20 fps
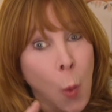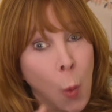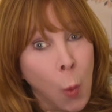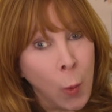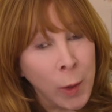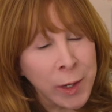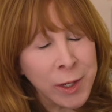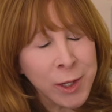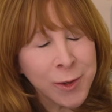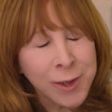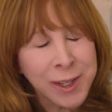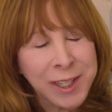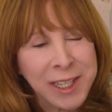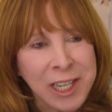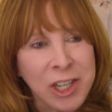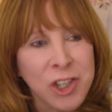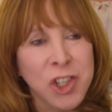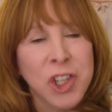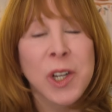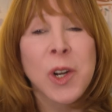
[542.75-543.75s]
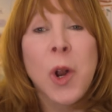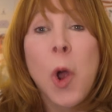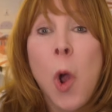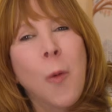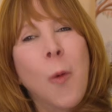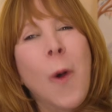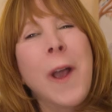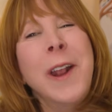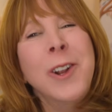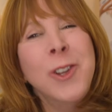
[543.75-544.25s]
Winter Edition,
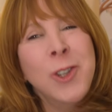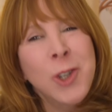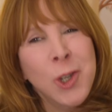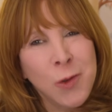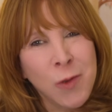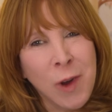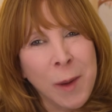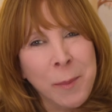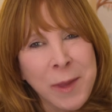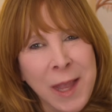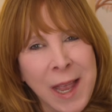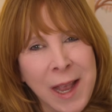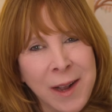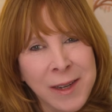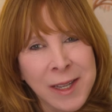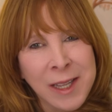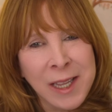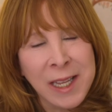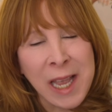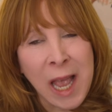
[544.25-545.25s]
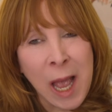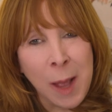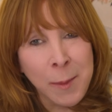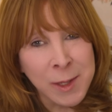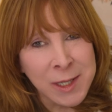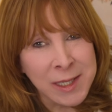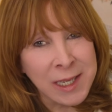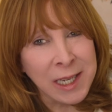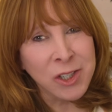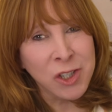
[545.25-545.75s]
why don't you drop down in the
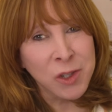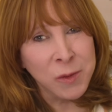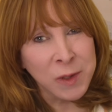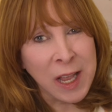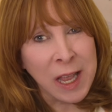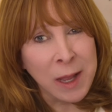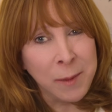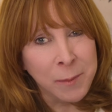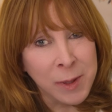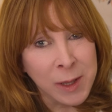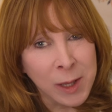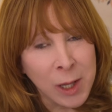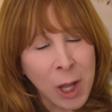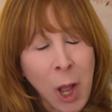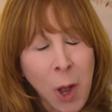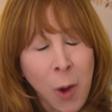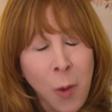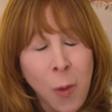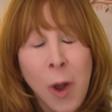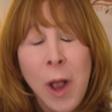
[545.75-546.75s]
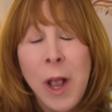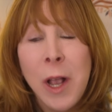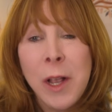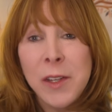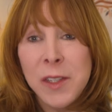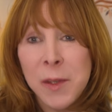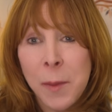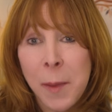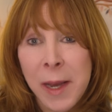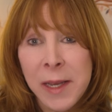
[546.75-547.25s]
comment section down below
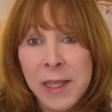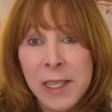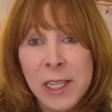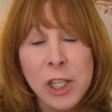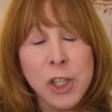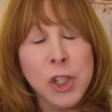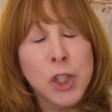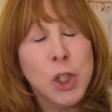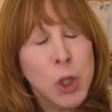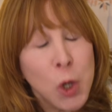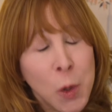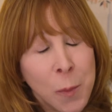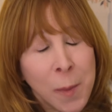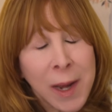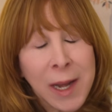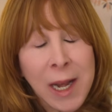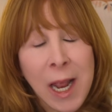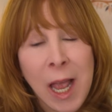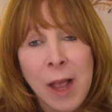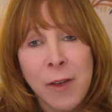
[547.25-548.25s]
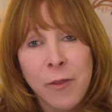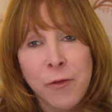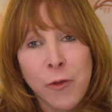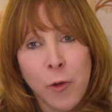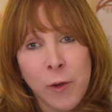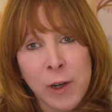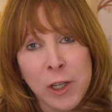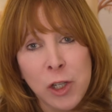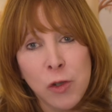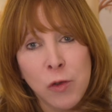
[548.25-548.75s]
some ideas you might have
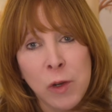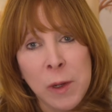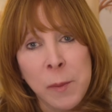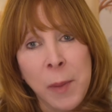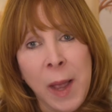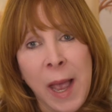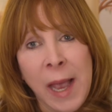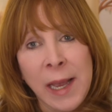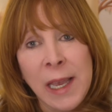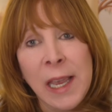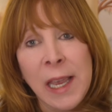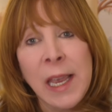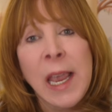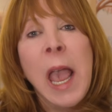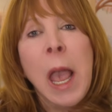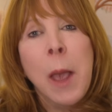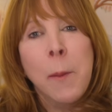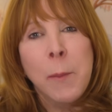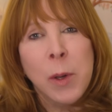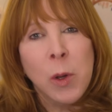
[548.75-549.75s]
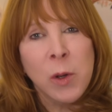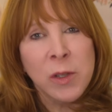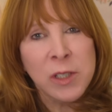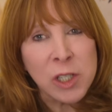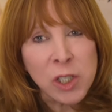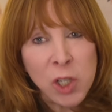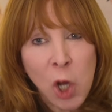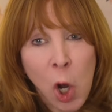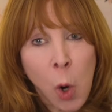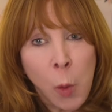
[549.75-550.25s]
for extreme packing, because
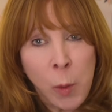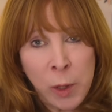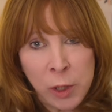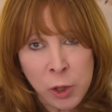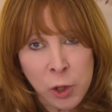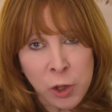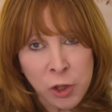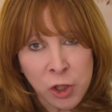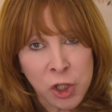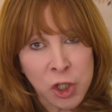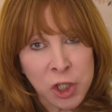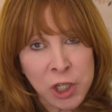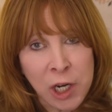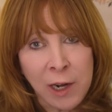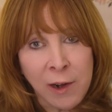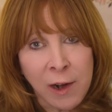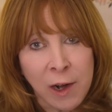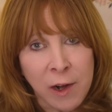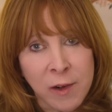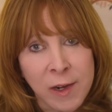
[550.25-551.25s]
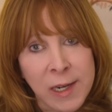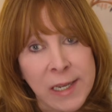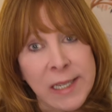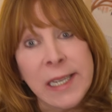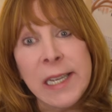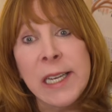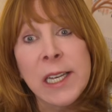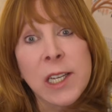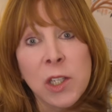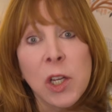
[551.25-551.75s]
it's always good to share our
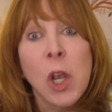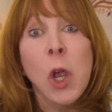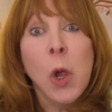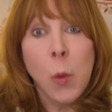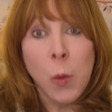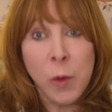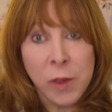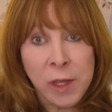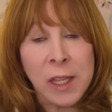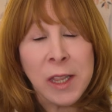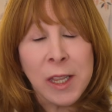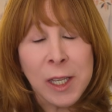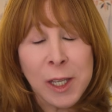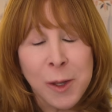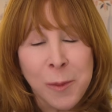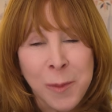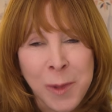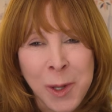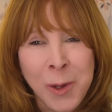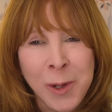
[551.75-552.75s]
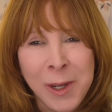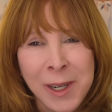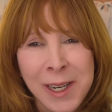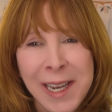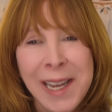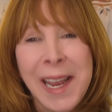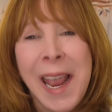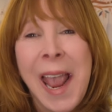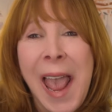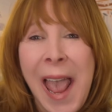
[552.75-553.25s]
ideas within the
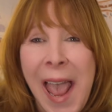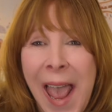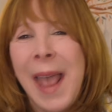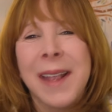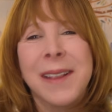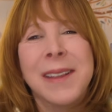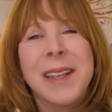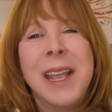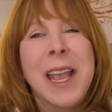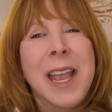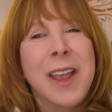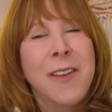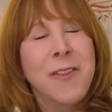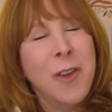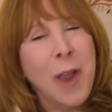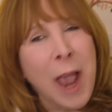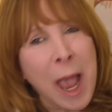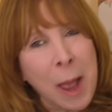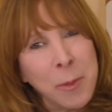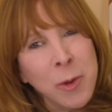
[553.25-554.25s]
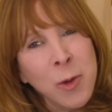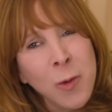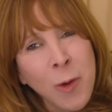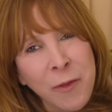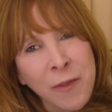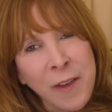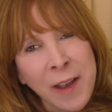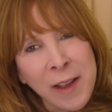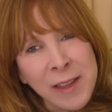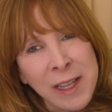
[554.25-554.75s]
community. And if you happen to
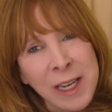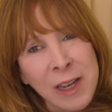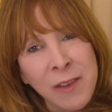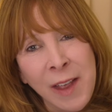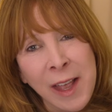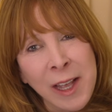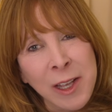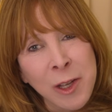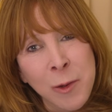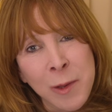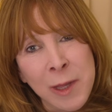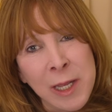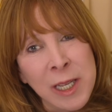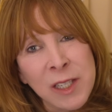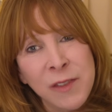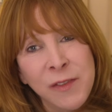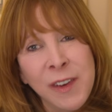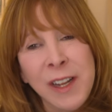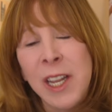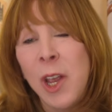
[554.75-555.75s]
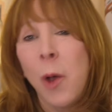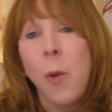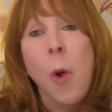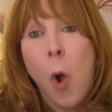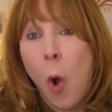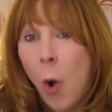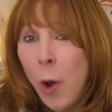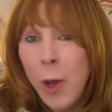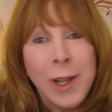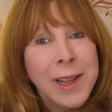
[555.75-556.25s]
have found any value in this
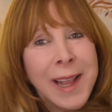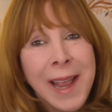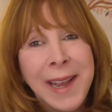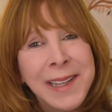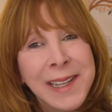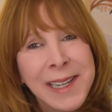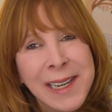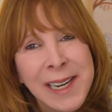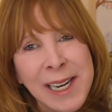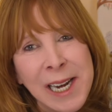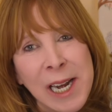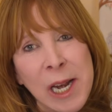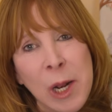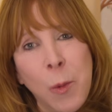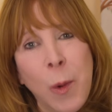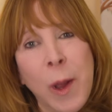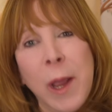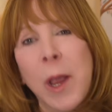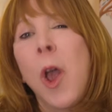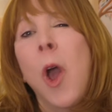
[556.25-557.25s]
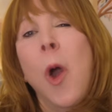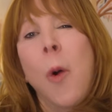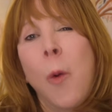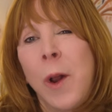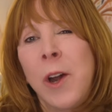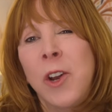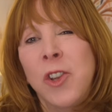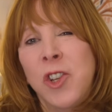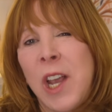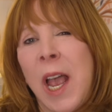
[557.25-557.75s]
video or you liked it in any way,
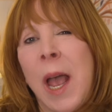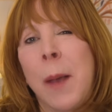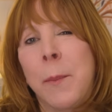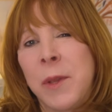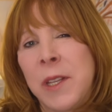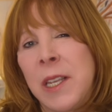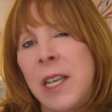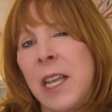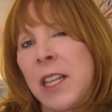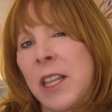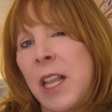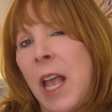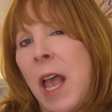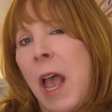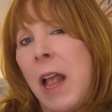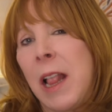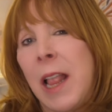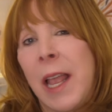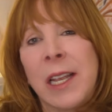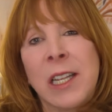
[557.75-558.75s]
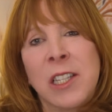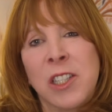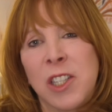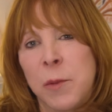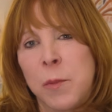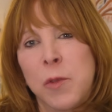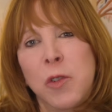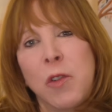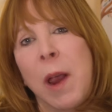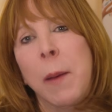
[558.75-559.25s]
why don't you happen to hit that like and
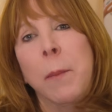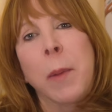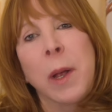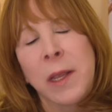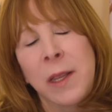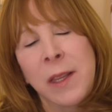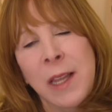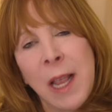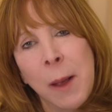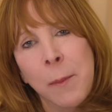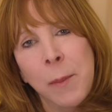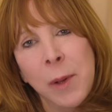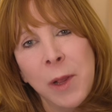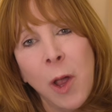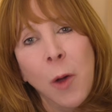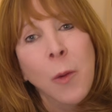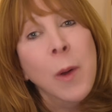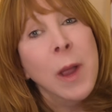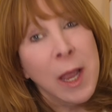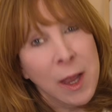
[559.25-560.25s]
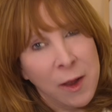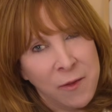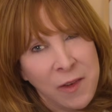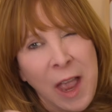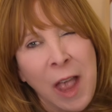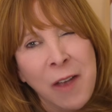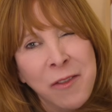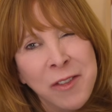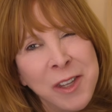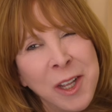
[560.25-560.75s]
subscribe button down below if you
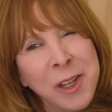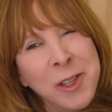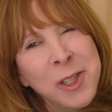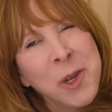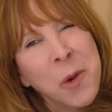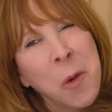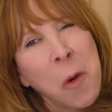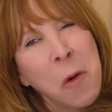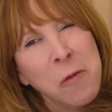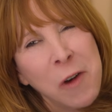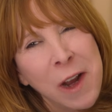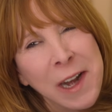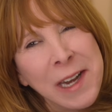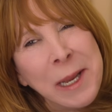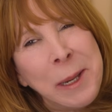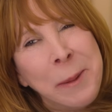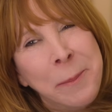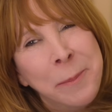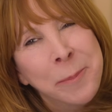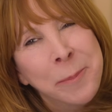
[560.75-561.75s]
haven't done so already.